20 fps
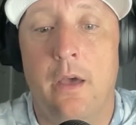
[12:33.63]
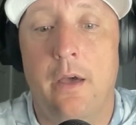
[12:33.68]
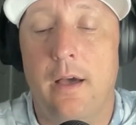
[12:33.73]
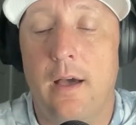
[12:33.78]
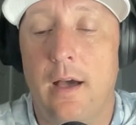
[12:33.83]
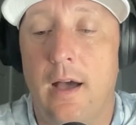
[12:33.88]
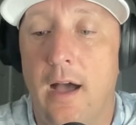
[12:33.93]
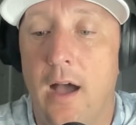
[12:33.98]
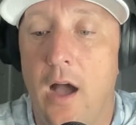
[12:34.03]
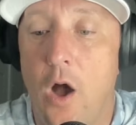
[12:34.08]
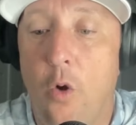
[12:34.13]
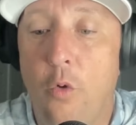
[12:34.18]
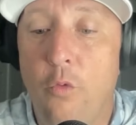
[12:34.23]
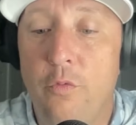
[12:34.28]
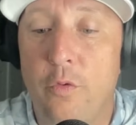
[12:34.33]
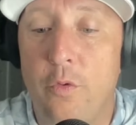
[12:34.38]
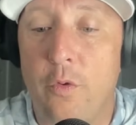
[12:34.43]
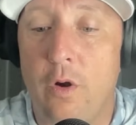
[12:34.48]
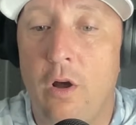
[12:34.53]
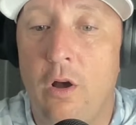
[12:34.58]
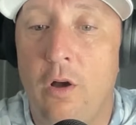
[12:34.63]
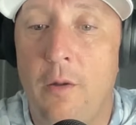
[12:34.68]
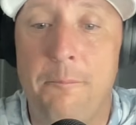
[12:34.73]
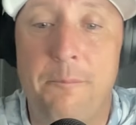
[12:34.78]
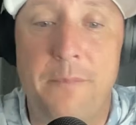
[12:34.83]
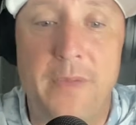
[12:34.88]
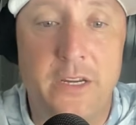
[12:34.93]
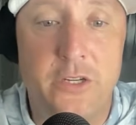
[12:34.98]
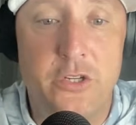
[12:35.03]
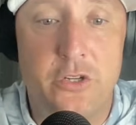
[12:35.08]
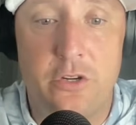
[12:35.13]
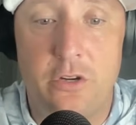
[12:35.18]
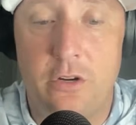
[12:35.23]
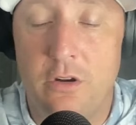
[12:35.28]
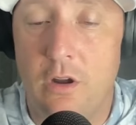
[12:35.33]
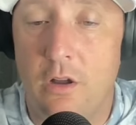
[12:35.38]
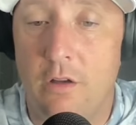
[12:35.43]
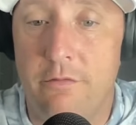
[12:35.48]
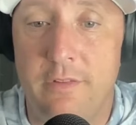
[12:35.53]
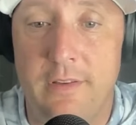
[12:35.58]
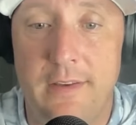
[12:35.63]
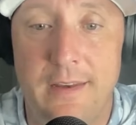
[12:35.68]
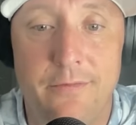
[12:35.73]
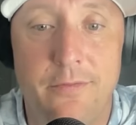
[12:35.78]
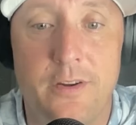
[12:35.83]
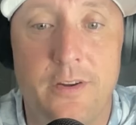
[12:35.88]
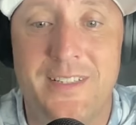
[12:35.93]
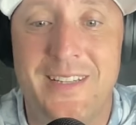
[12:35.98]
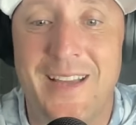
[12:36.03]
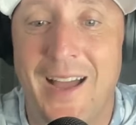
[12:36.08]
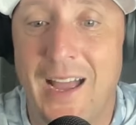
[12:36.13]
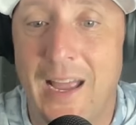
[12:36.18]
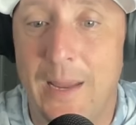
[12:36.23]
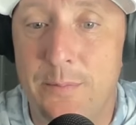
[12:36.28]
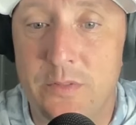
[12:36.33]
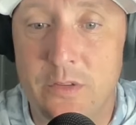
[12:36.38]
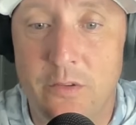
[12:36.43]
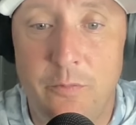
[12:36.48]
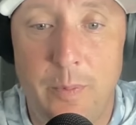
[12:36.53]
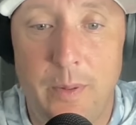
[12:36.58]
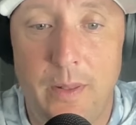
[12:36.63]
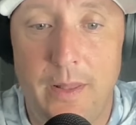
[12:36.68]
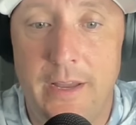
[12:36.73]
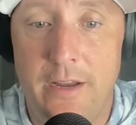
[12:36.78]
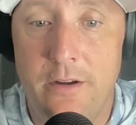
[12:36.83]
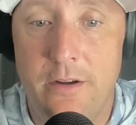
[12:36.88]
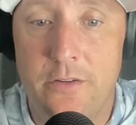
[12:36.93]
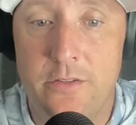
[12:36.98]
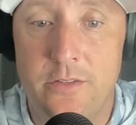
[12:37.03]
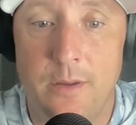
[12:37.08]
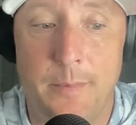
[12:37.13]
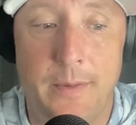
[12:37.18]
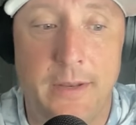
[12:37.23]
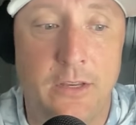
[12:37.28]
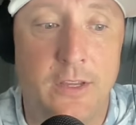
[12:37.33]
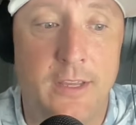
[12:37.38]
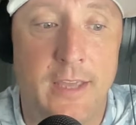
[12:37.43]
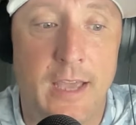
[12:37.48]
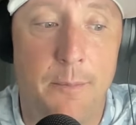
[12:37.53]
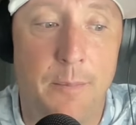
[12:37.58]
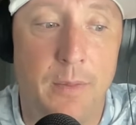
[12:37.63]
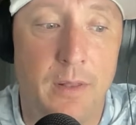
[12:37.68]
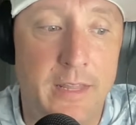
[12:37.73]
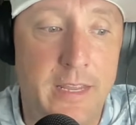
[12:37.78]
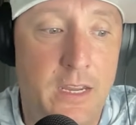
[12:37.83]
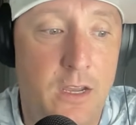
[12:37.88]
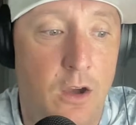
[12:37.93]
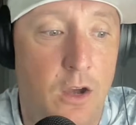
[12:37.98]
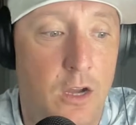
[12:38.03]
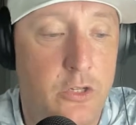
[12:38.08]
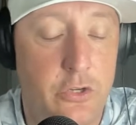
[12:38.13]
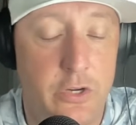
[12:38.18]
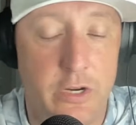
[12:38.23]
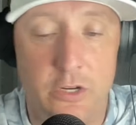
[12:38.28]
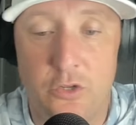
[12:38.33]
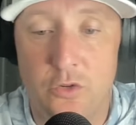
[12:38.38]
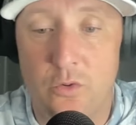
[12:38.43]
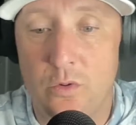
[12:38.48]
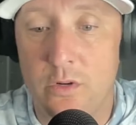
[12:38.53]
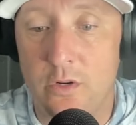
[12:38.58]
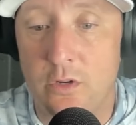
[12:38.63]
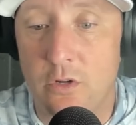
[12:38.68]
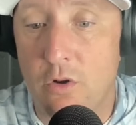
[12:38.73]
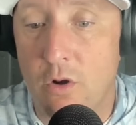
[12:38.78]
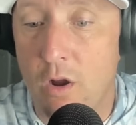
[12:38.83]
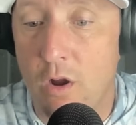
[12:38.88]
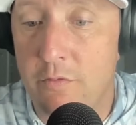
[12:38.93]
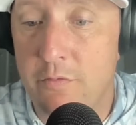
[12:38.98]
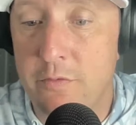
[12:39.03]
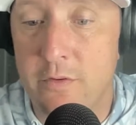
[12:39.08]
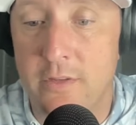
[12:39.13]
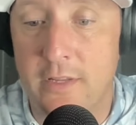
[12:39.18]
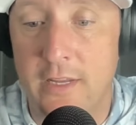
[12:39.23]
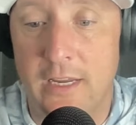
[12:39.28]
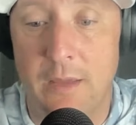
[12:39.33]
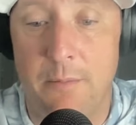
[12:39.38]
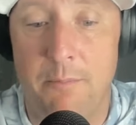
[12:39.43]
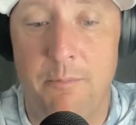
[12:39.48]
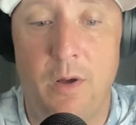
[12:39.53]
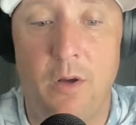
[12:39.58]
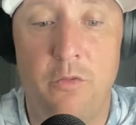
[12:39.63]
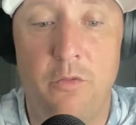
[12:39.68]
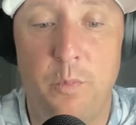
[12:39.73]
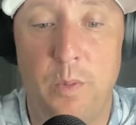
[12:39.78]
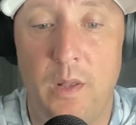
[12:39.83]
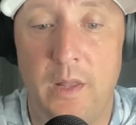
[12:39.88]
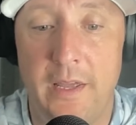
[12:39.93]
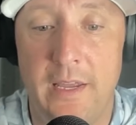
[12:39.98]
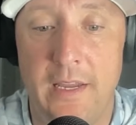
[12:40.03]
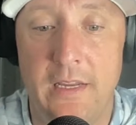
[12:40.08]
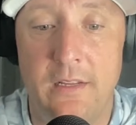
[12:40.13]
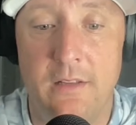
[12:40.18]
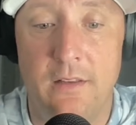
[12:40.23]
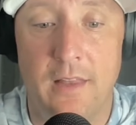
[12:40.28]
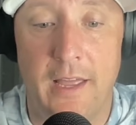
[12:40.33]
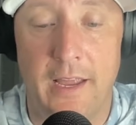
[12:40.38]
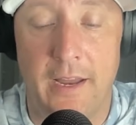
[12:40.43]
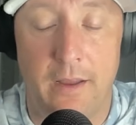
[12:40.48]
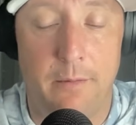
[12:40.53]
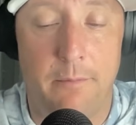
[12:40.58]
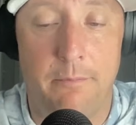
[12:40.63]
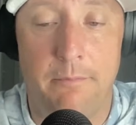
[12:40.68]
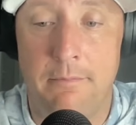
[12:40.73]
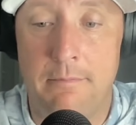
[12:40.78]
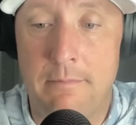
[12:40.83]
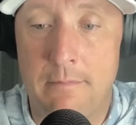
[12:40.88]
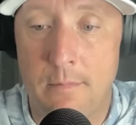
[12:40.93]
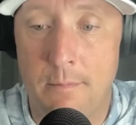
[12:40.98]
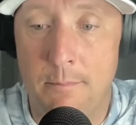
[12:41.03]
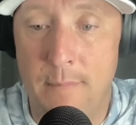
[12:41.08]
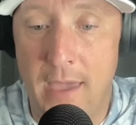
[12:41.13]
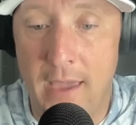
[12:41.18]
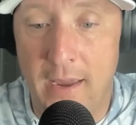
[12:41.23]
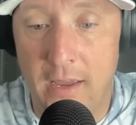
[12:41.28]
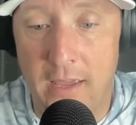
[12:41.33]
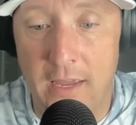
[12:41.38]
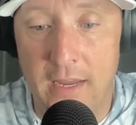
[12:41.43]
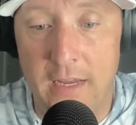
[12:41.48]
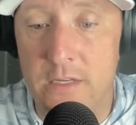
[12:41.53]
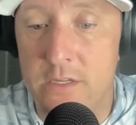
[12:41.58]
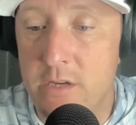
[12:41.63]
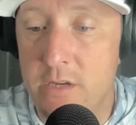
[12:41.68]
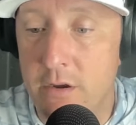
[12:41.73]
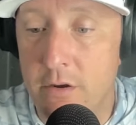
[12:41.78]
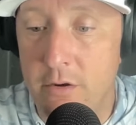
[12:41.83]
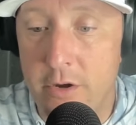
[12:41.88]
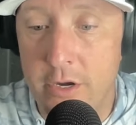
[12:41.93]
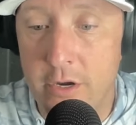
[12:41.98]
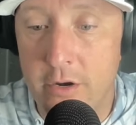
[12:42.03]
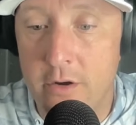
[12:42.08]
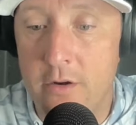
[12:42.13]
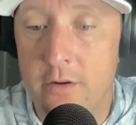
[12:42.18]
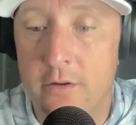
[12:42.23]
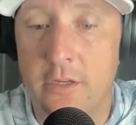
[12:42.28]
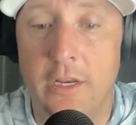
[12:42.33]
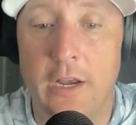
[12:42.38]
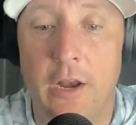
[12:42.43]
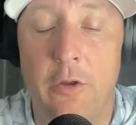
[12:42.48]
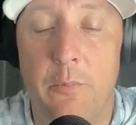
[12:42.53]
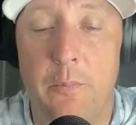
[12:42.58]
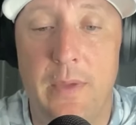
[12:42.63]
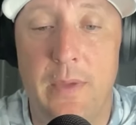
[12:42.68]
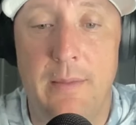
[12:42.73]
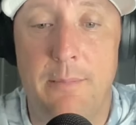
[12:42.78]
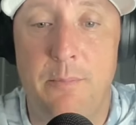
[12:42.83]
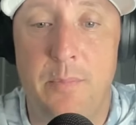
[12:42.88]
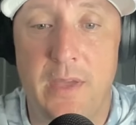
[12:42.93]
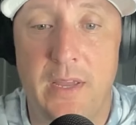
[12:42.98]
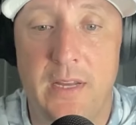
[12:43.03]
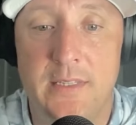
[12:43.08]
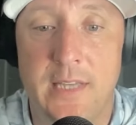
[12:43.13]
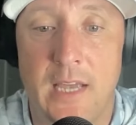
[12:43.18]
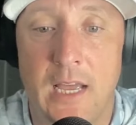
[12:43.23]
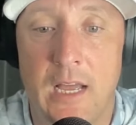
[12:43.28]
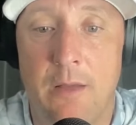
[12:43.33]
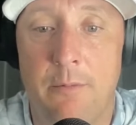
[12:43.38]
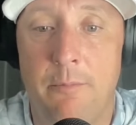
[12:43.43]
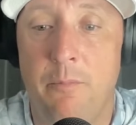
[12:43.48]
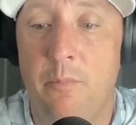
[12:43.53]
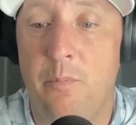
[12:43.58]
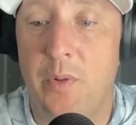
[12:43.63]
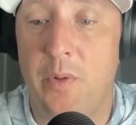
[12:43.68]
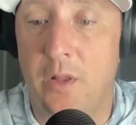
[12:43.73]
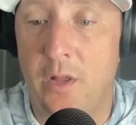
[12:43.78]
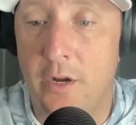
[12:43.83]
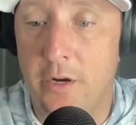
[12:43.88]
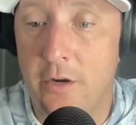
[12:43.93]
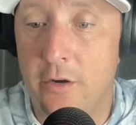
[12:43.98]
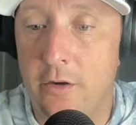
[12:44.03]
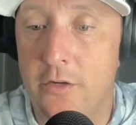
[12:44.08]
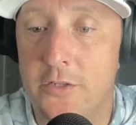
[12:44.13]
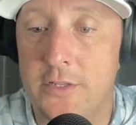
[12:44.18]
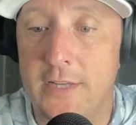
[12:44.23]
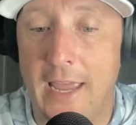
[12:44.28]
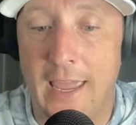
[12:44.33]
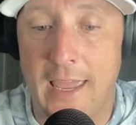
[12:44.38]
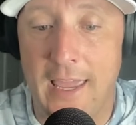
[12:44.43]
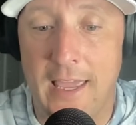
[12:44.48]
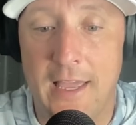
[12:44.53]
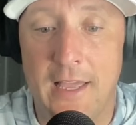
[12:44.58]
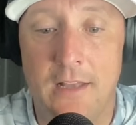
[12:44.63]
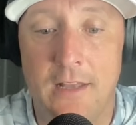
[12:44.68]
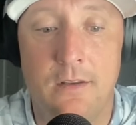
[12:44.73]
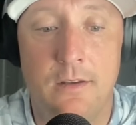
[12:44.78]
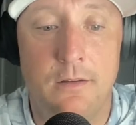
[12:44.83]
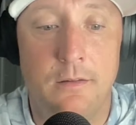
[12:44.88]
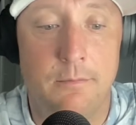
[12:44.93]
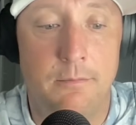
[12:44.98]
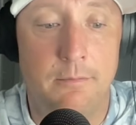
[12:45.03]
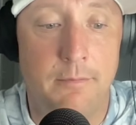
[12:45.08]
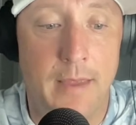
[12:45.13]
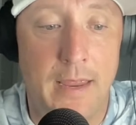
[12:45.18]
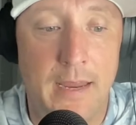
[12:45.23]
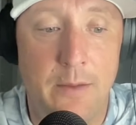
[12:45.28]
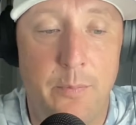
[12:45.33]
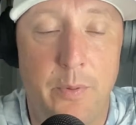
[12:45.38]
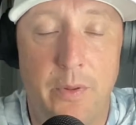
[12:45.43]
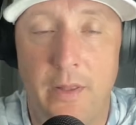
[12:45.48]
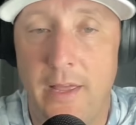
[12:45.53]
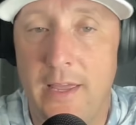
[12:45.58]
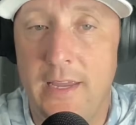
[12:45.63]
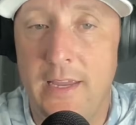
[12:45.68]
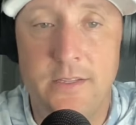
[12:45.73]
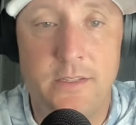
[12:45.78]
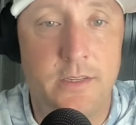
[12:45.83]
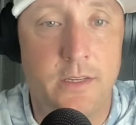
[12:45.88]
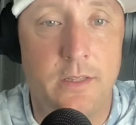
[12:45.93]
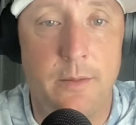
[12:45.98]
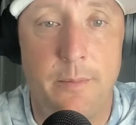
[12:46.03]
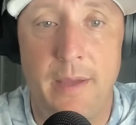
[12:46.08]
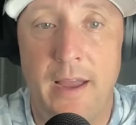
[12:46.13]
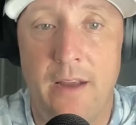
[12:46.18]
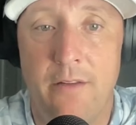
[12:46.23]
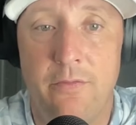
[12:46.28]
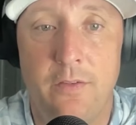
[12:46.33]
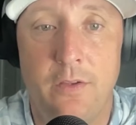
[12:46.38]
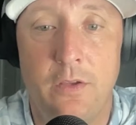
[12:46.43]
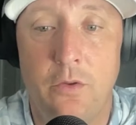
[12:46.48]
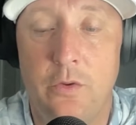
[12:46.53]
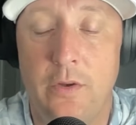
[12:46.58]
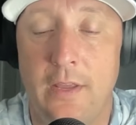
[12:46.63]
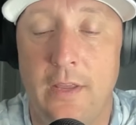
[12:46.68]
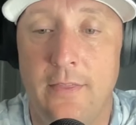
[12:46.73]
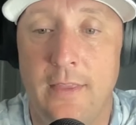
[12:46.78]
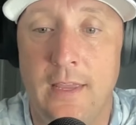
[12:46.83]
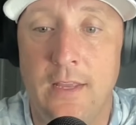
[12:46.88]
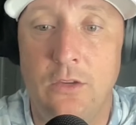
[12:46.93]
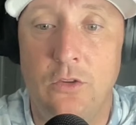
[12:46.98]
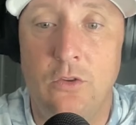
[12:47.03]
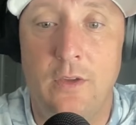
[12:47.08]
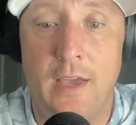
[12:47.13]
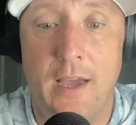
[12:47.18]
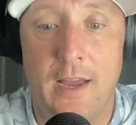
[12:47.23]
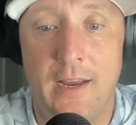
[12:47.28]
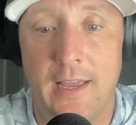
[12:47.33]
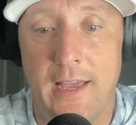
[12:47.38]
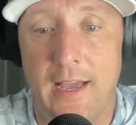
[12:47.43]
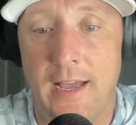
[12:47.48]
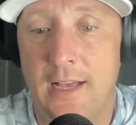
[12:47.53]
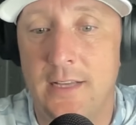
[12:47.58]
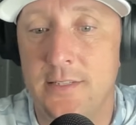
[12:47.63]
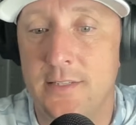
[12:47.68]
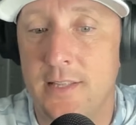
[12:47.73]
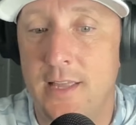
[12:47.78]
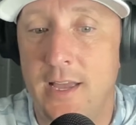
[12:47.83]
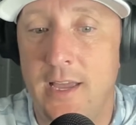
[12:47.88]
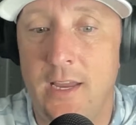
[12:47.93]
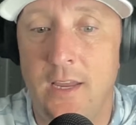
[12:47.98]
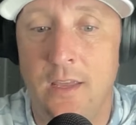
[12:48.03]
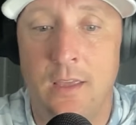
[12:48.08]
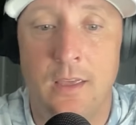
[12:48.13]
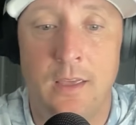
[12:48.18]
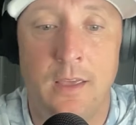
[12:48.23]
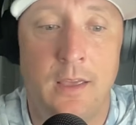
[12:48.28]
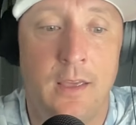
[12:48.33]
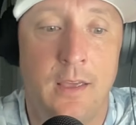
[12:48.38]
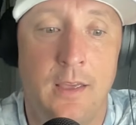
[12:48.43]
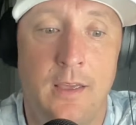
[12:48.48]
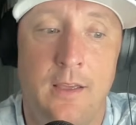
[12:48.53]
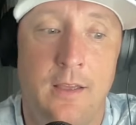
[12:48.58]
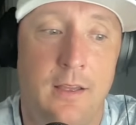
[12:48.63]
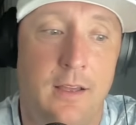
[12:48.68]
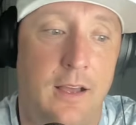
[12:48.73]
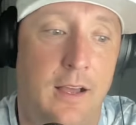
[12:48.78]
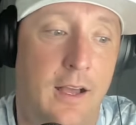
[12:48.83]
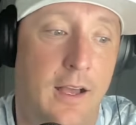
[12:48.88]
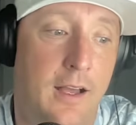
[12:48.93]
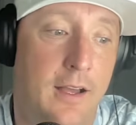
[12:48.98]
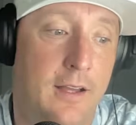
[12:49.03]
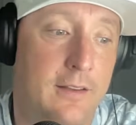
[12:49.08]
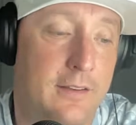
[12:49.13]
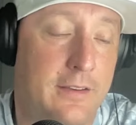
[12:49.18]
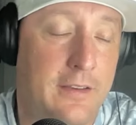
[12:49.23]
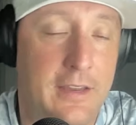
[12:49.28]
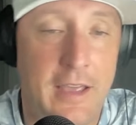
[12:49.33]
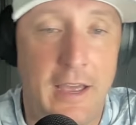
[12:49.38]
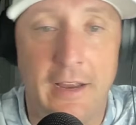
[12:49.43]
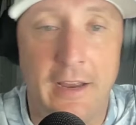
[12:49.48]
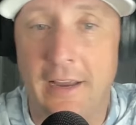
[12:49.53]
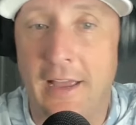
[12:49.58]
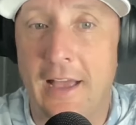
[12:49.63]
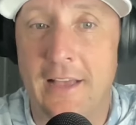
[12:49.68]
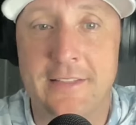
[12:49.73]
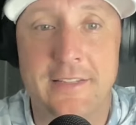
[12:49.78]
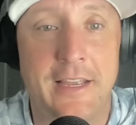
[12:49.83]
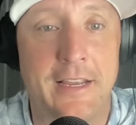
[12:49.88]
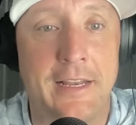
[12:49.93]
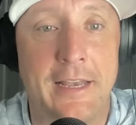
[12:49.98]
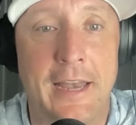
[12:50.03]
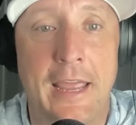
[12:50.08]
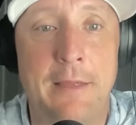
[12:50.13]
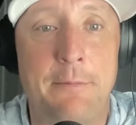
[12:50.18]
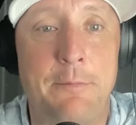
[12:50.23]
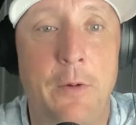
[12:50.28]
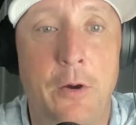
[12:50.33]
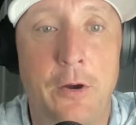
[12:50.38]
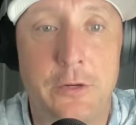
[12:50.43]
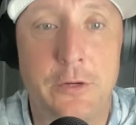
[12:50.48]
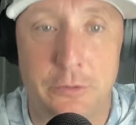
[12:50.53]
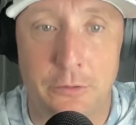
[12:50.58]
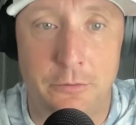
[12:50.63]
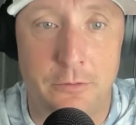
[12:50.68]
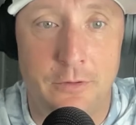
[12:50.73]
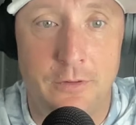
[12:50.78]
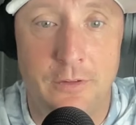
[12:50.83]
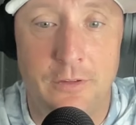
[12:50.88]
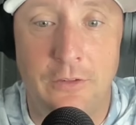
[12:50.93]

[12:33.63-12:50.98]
overall mixture of different types of players. I mean, you got Malik Autry and Jordan Crawford that can both play like mega interior, be big time pluggers and make plays in the backfield. And then you got guys like Nate Marshall.